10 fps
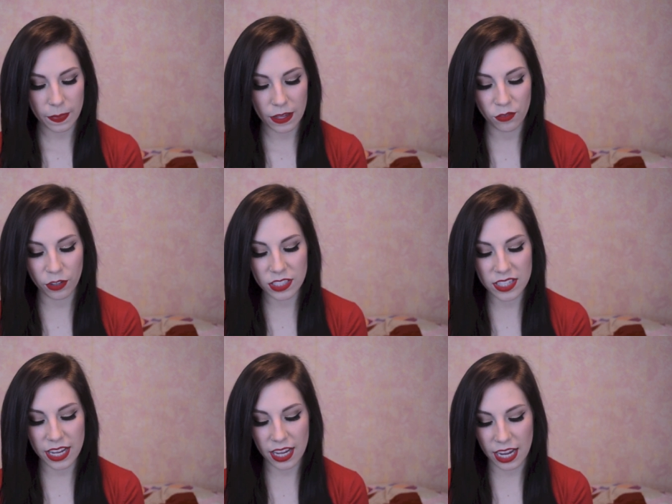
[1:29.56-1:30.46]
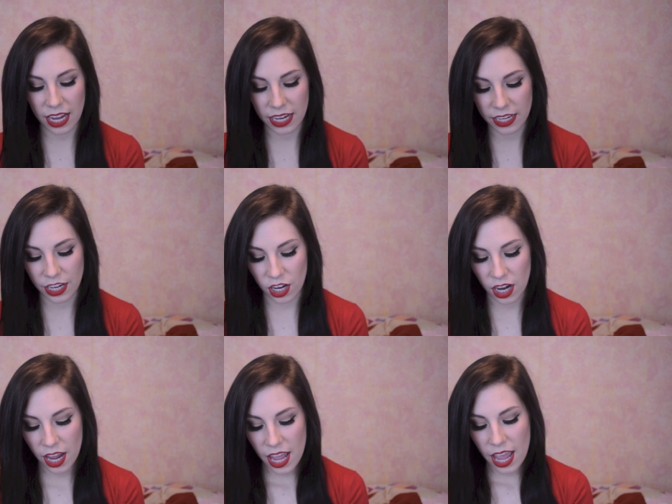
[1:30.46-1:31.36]
the first thing I got in
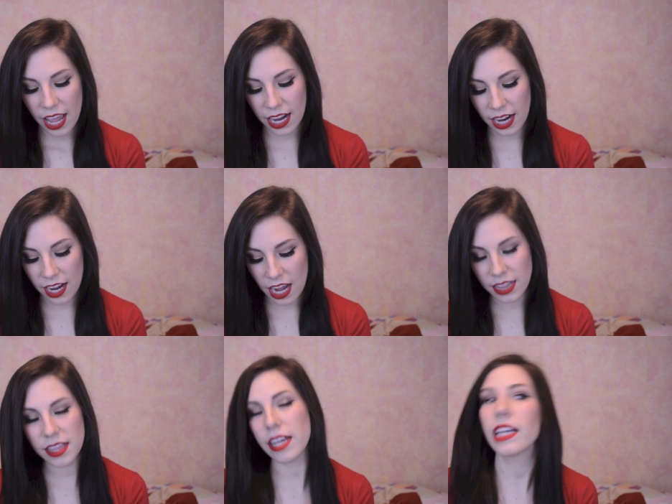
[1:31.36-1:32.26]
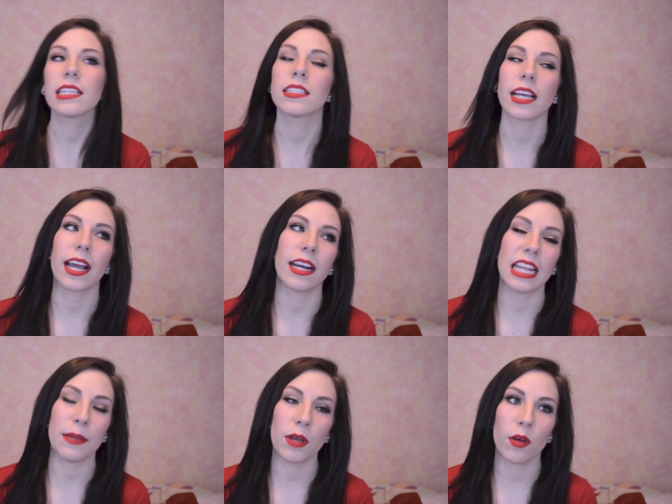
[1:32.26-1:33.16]
here, and I got this, I got an
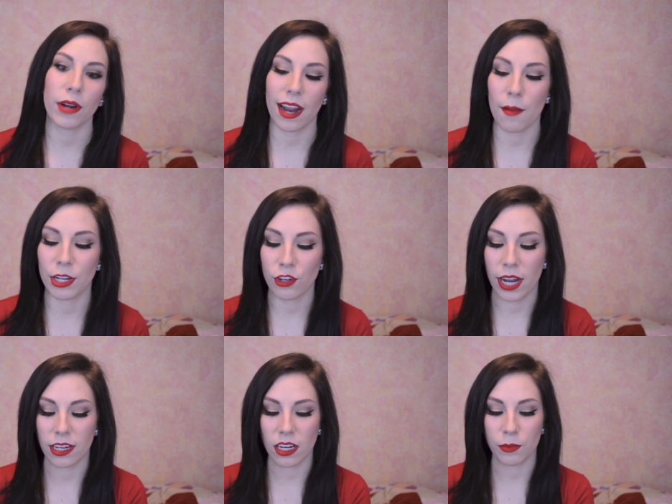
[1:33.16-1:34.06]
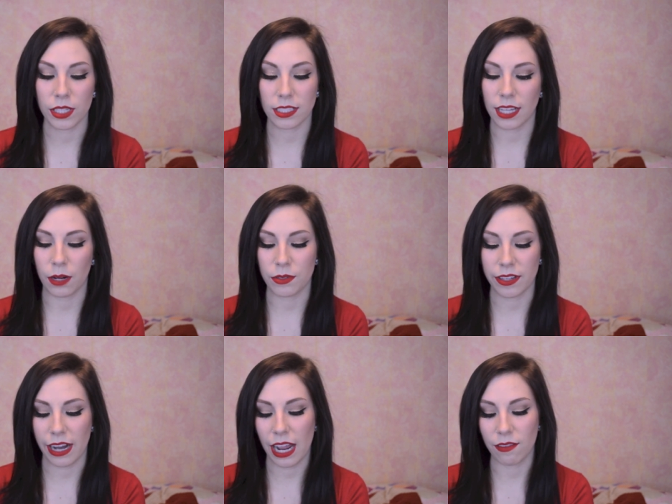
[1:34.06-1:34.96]
email when I got my tracking number that said I was
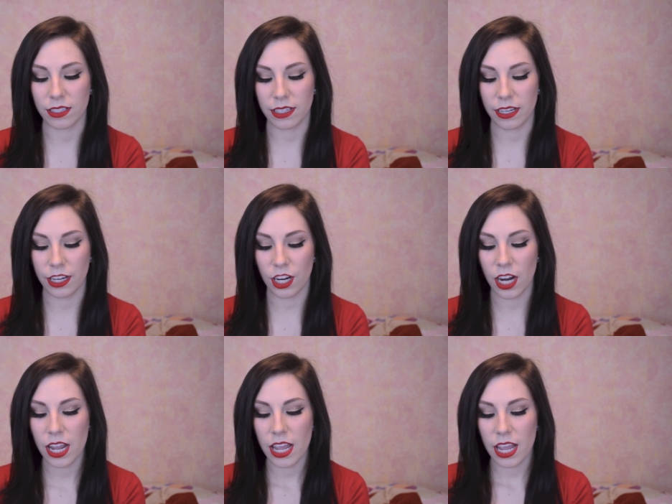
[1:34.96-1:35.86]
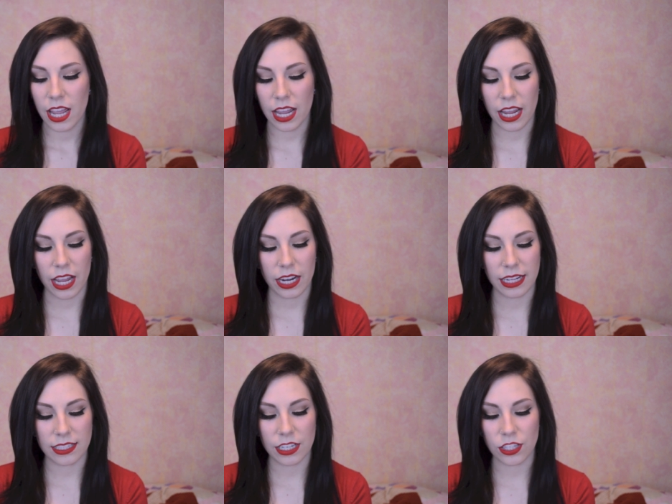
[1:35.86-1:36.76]
going to have this in here, and
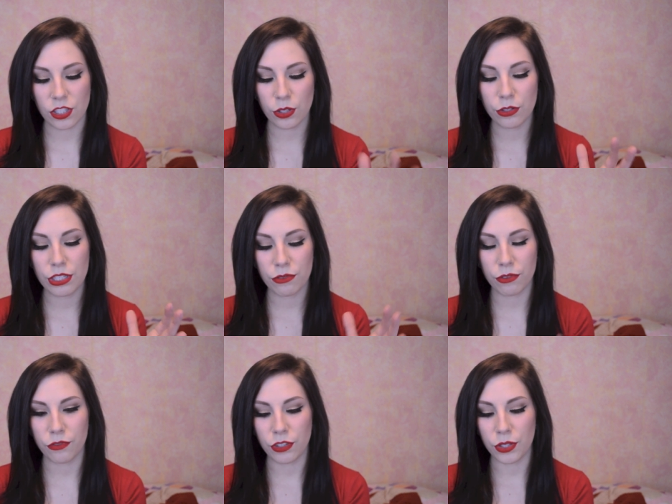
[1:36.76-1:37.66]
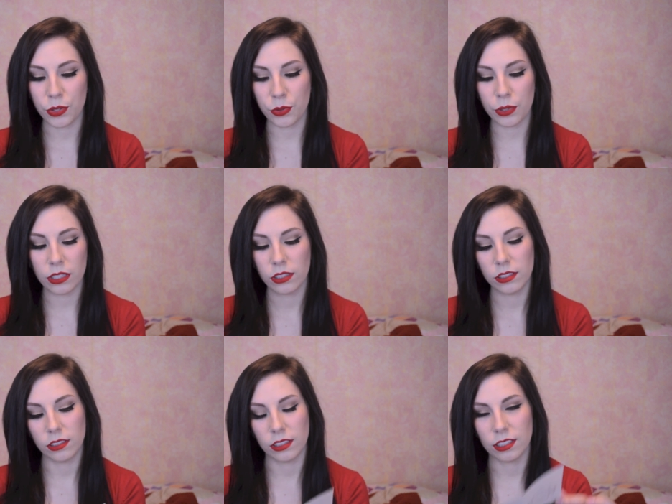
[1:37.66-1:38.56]
it's an exclusive review.
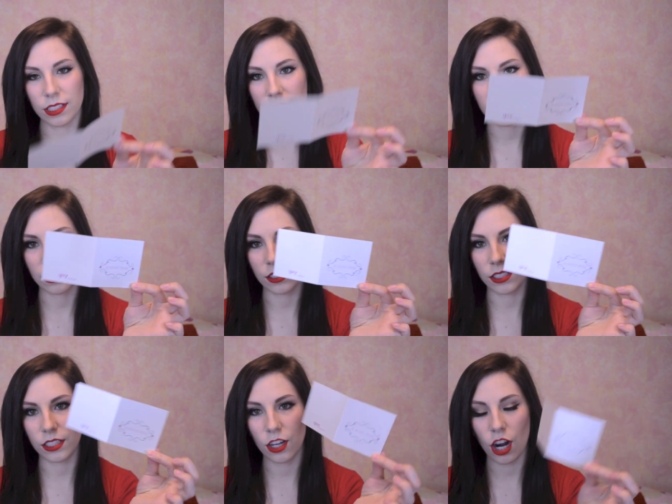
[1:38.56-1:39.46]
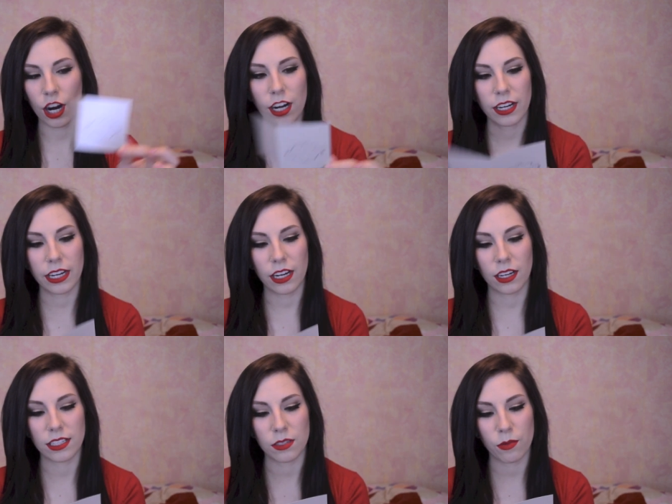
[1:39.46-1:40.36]
There's this little card in
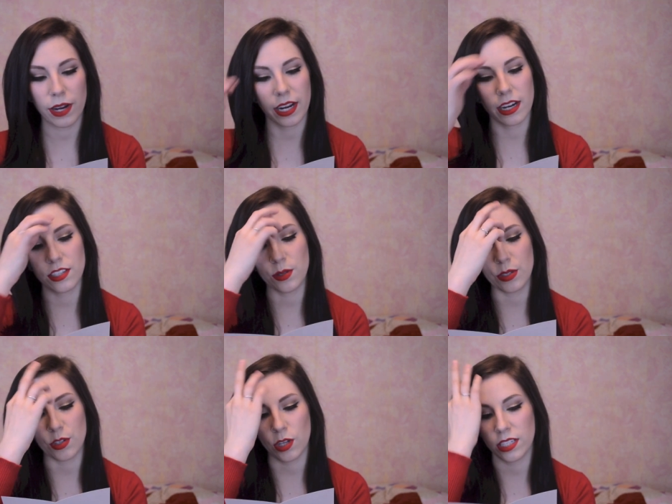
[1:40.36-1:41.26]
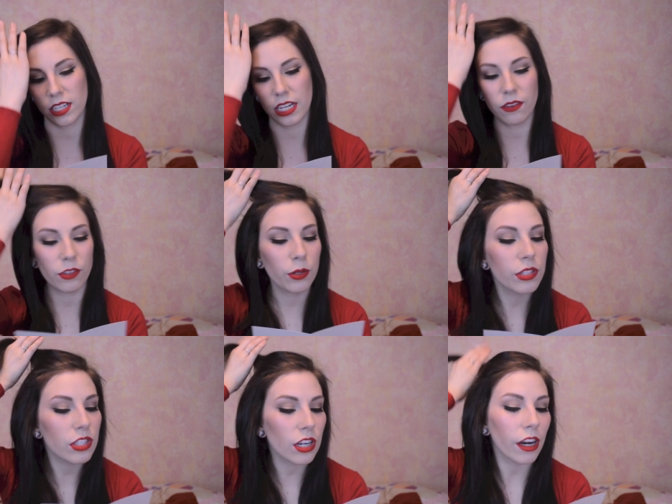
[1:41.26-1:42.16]
here and says, we recognize you as a trusted
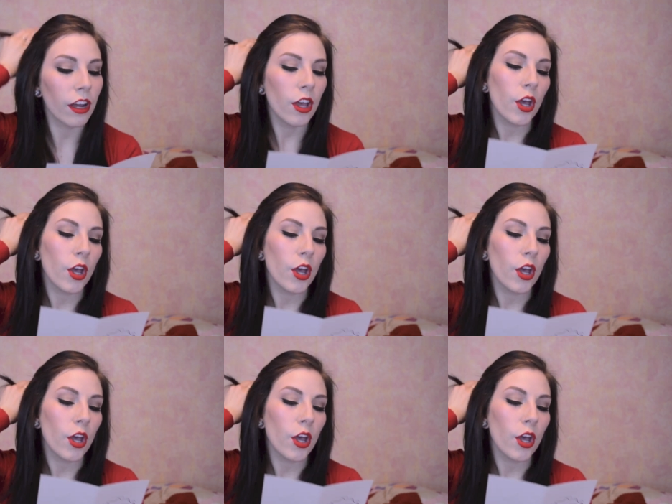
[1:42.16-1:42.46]
influencer